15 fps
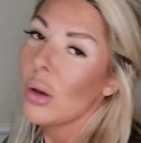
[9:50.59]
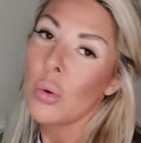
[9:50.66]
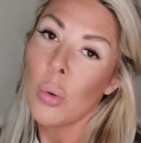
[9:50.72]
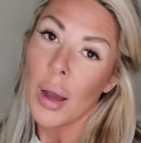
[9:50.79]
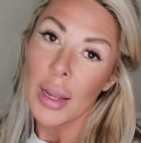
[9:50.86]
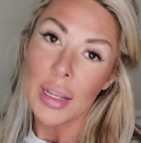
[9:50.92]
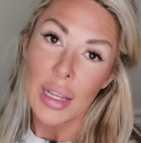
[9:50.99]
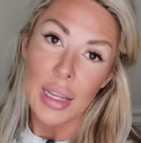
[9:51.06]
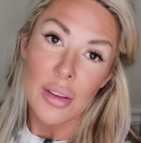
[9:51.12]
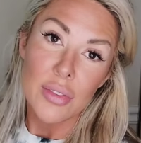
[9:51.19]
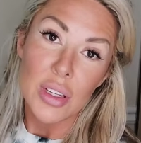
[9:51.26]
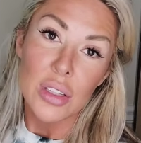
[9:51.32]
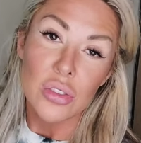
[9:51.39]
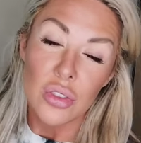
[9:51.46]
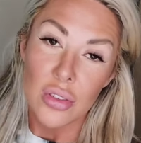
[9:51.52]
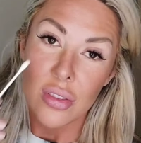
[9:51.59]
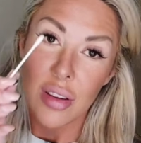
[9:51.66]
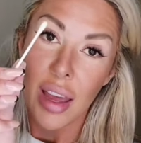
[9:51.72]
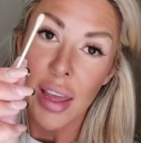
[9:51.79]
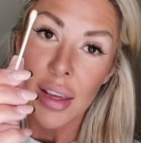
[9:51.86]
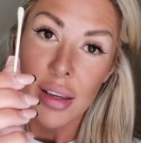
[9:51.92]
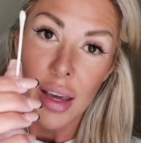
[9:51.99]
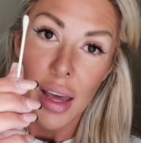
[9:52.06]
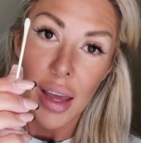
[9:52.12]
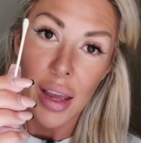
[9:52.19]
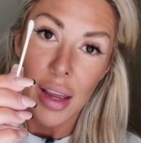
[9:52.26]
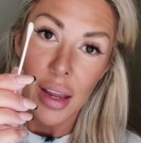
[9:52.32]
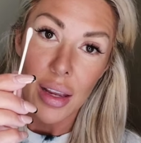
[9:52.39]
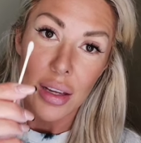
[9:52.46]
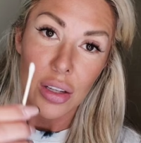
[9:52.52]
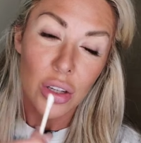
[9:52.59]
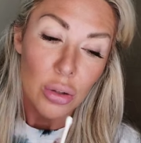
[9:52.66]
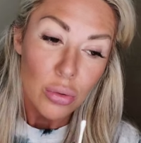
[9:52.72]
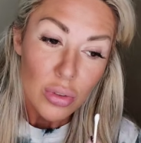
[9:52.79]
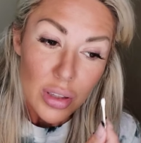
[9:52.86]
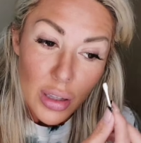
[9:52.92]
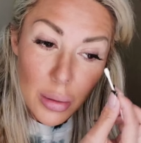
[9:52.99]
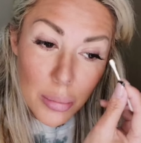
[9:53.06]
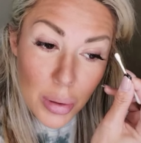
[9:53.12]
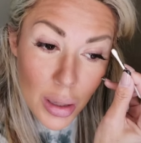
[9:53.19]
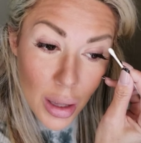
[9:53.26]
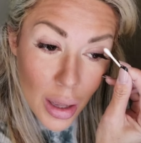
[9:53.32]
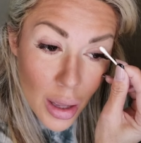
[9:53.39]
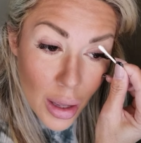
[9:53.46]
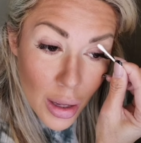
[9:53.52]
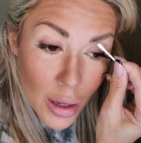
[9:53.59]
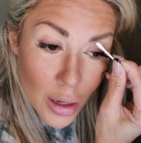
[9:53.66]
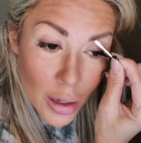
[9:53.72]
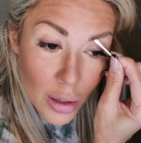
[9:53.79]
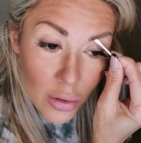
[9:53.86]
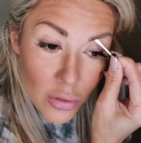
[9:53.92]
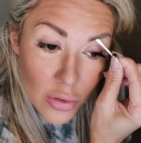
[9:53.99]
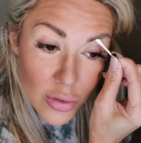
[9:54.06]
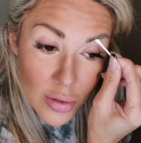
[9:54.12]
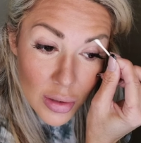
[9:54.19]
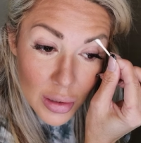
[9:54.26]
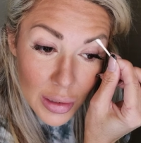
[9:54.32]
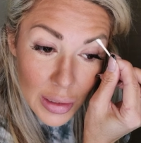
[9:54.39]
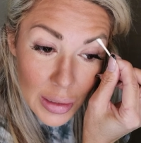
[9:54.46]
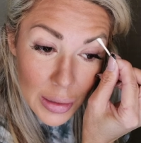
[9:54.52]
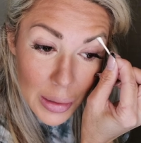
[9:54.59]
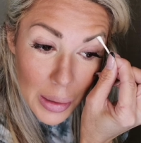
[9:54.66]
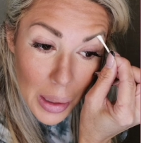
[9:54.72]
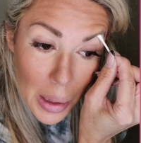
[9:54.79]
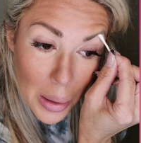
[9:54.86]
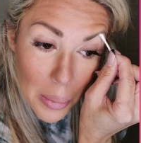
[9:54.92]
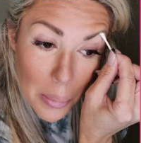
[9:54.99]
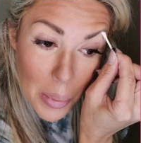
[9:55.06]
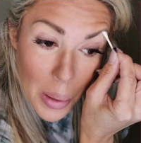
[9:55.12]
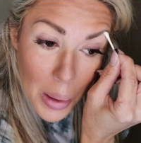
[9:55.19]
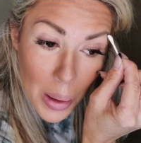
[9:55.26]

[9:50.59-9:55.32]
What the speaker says: quite even, just take a Q-tip and just clean it up.